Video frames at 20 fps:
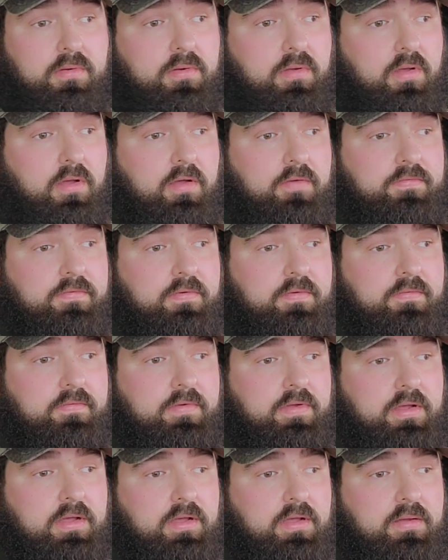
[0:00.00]
off
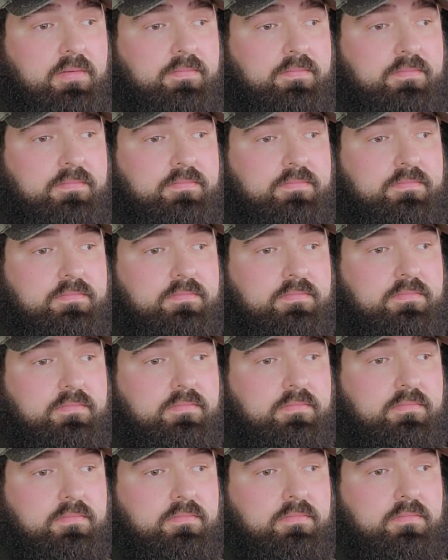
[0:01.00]
of
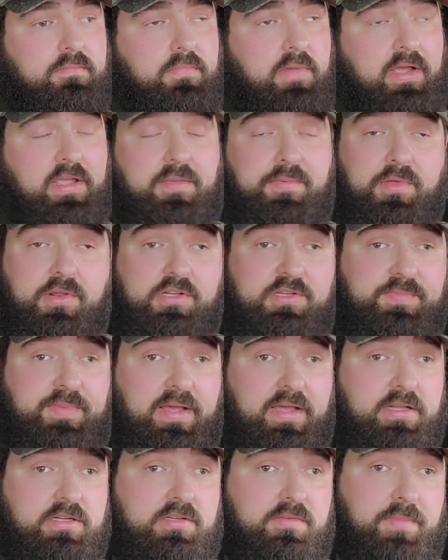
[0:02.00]
my community's
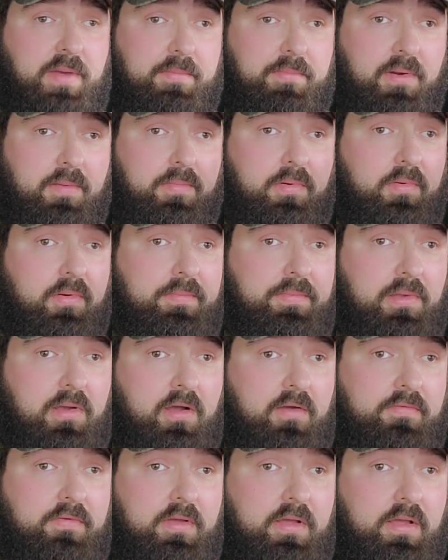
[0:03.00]
page with my bumper ripped
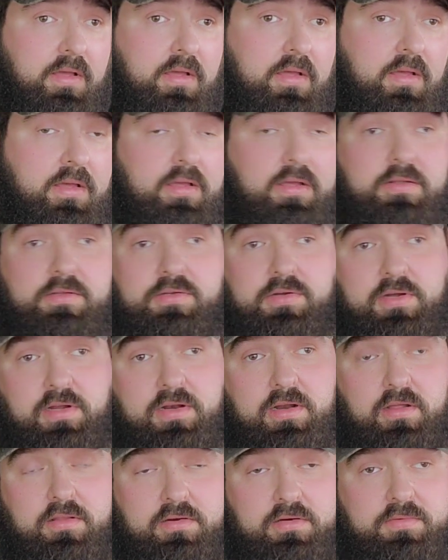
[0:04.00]
off, and took
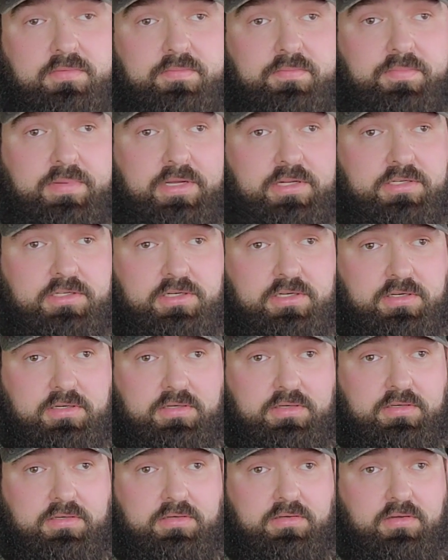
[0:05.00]
another picture
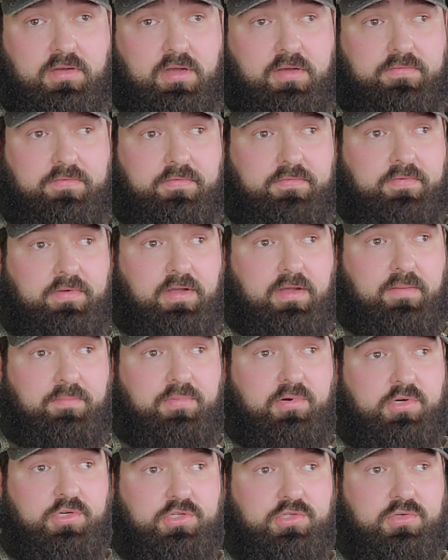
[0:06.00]
off of, I'm
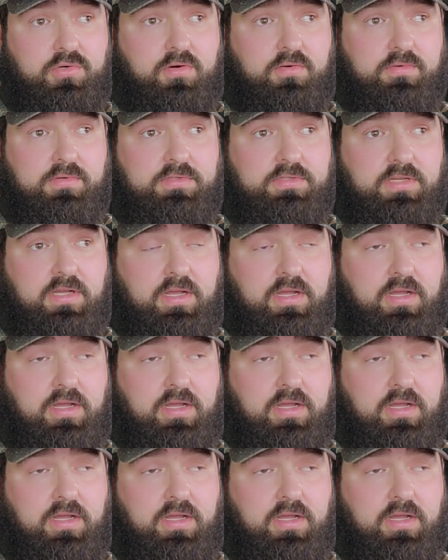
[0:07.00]
pretty sure it was